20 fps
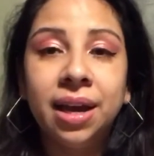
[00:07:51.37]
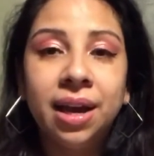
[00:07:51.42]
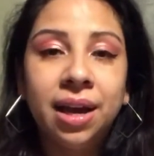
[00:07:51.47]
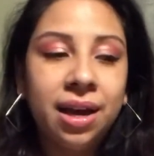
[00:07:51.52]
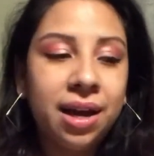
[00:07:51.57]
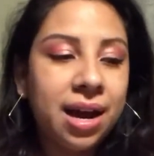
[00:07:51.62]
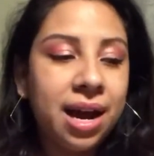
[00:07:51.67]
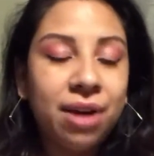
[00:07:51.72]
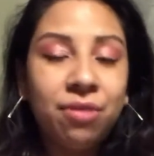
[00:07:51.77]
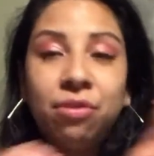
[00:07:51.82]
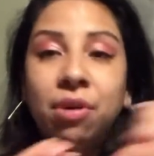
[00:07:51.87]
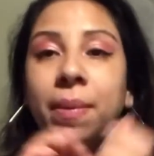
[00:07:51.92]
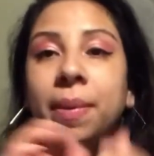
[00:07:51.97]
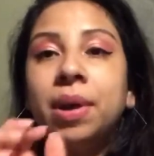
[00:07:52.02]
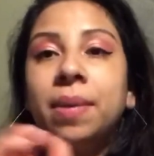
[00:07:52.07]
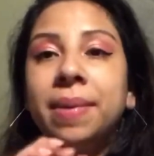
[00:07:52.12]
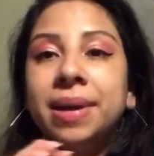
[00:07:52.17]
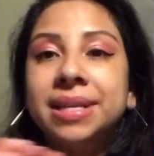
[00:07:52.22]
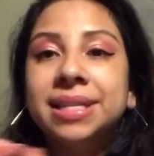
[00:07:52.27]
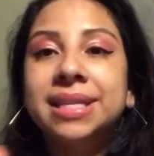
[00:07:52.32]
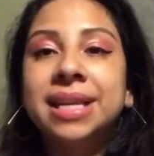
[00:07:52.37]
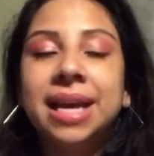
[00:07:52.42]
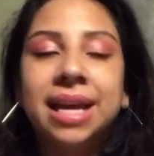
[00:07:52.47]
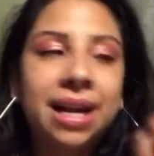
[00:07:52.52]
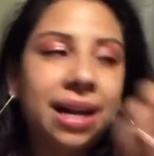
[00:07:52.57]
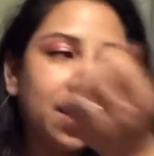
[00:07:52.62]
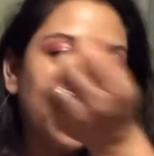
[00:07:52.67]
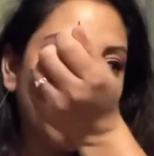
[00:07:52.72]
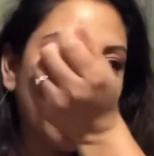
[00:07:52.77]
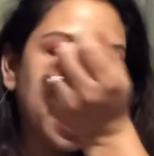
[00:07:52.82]
I rub it on my skin,
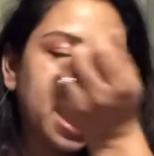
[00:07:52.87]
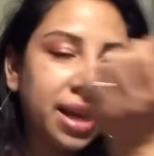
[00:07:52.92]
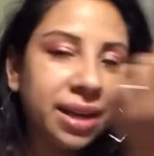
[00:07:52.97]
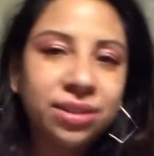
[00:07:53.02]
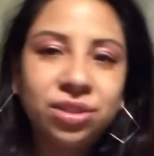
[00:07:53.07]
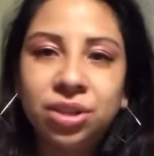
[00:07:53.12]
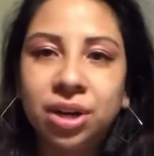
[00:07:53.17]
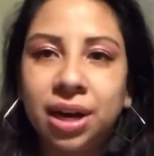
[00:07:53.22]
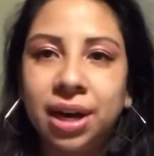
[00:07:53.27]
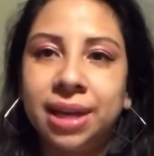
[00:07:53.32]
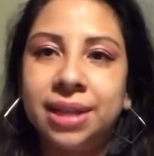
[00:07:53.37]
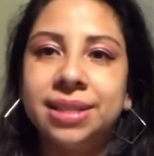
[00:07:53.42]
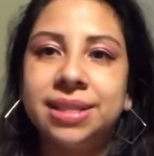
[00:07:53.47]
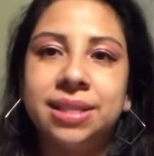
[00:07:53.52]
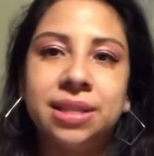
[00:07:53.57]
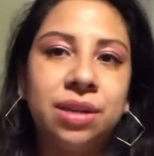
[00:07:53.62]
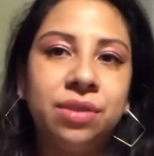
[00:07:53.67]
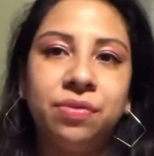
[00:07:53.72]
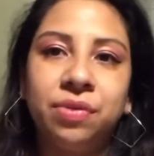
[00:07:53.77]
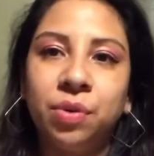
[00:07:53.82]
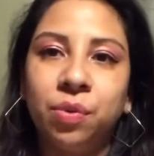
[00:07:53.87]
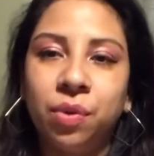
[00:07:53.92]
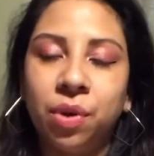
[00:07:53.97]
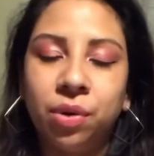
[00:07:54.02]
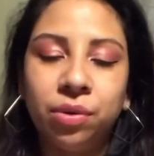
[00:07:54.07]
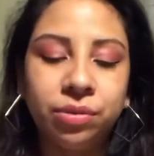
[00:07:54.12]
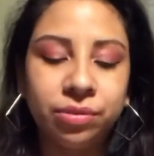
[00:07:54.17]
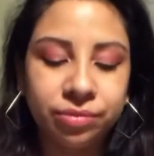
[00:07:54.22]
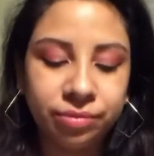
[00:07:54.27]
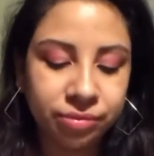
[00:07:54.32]
and when I try to like sniff, it
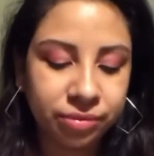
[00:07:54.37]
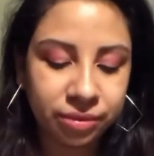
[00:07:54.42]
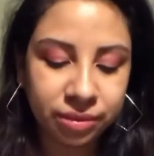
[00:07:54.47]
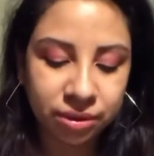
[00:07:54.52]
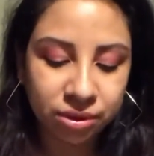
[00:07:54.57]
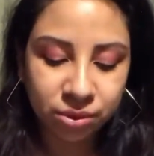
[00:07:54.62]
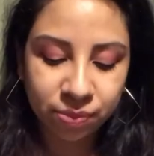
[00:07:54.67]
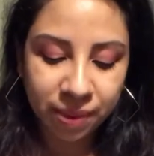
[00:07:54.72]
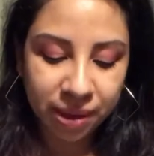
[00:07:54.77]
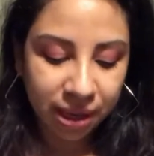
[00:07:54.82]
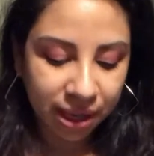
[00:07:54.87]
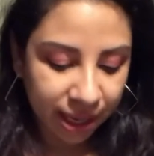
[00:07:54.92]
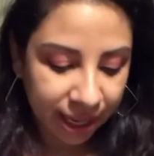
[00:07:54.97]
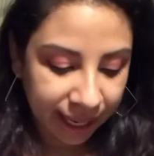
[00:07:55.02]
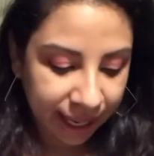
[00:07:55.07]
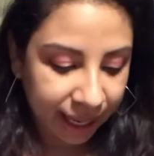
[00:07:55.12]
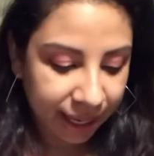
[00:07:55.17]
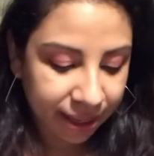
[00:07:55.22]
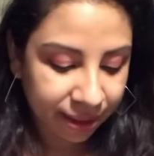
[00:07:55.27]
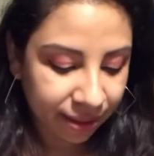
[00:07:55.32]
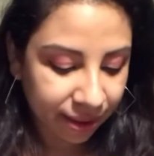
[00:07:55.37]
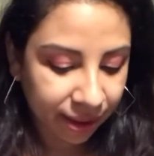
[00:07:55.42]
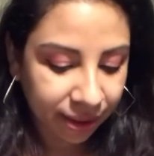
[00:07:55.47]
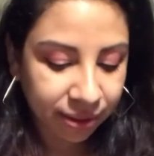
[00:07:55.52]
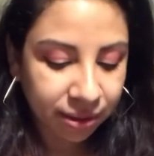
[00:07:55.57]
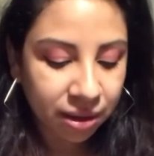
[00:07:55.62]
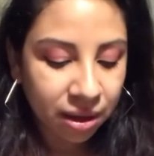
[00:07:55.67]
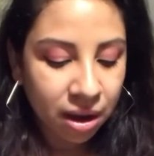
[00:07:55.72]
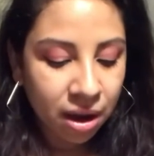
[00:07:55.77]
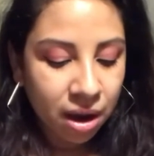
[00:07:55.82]
won't smell like anything.
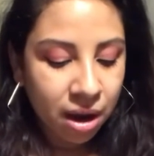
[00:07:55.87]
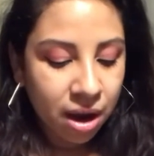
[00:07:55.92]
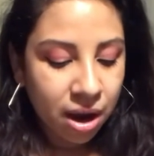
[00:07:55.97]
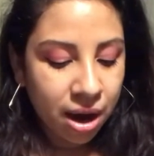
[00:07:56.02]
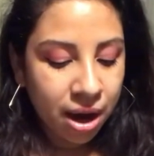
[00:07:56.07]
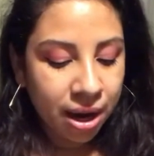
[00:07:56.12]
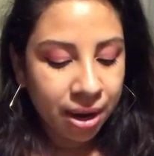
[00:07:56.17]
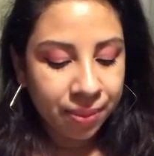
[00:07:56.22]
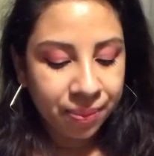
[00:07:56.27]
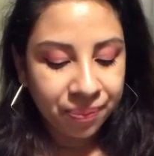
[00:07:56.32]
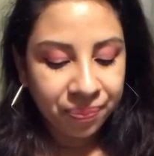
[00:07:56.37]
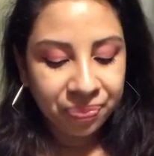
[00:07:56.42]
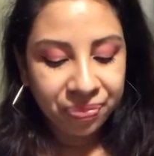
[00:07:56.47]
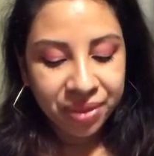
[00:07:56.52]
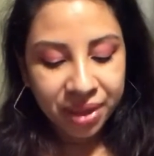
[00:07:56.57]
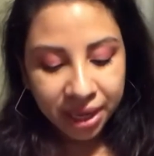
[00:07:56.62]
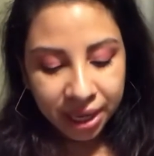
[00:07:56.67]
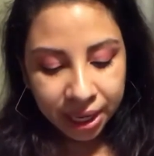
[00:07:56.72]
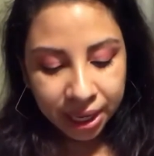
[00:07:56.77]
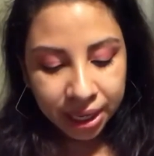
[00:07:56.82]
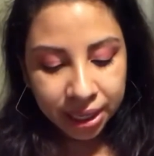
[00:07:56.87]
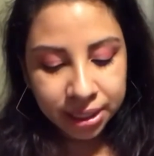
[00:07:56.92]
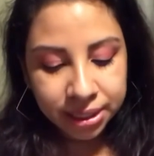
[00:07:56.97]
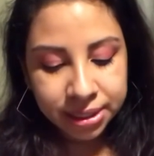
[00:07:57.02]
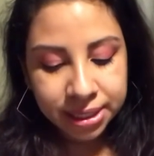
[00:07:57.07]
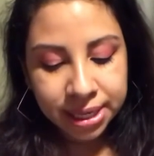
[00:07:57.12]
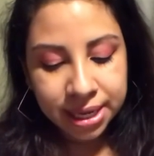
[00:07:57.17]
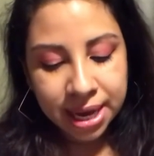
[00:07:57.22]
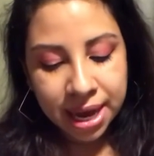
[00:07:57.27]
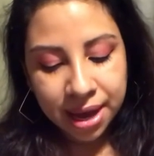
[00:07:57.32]
Then
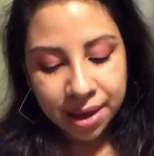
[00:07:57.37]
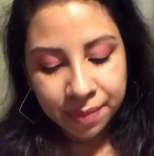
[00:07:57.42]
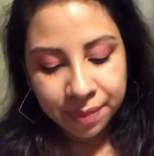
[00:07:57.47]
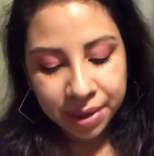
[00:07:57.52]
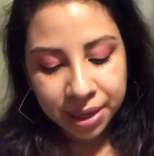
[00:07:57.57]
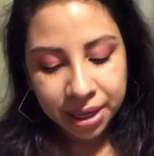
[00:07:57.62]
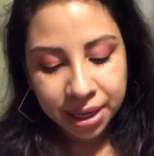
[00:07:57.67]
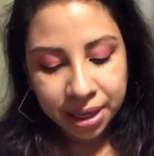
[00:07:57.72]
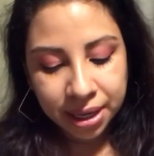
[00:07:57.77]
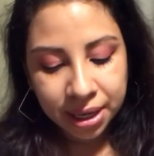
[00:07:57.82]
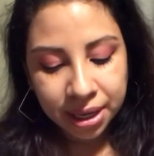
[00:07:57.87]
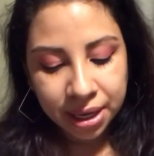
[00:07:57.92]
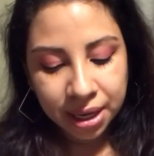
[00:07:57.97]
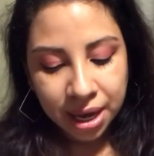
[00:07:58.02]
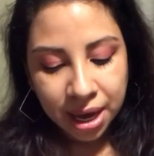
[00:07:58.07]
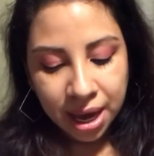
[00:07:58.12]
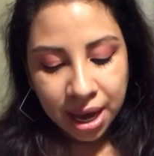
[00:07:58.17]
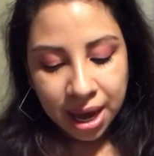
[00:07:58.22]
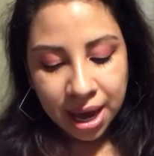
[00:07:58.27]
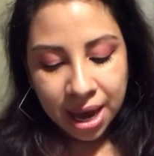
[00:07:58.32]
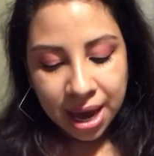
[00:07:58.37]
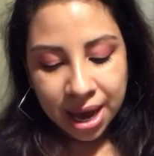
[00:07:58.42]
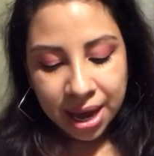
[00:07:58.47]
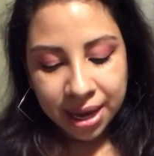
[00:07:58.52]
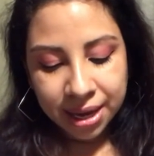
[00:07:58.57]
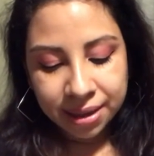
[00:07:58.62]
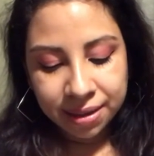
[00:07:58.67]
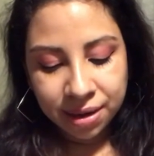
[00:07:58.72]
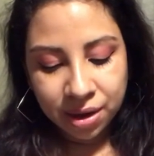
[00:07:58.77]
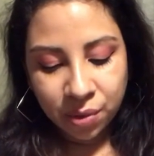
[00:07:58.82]
they got me, I
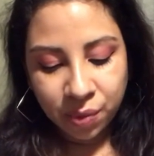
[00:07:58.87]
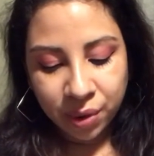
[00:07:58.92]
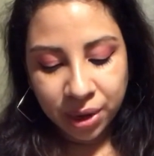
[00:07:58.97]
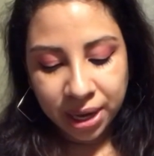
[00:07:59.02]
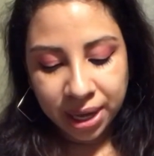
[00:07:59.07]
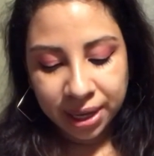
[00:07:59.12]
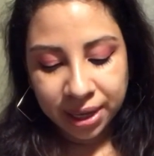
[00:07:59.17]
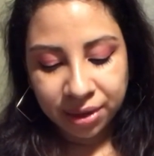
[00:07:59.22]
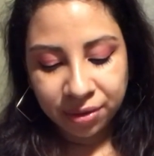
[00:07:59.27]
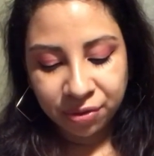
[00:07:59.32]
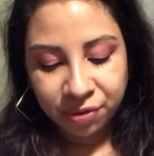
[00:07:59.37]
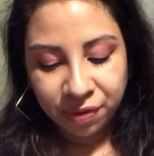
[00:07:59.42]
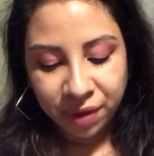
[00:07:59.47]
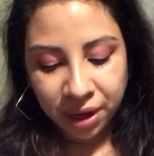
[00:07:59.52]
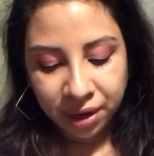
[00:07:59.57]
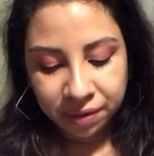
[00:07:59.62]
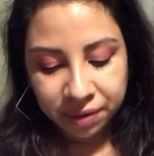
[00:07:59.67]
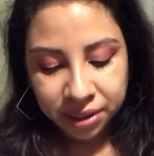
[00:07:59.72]
ended up with like a fairy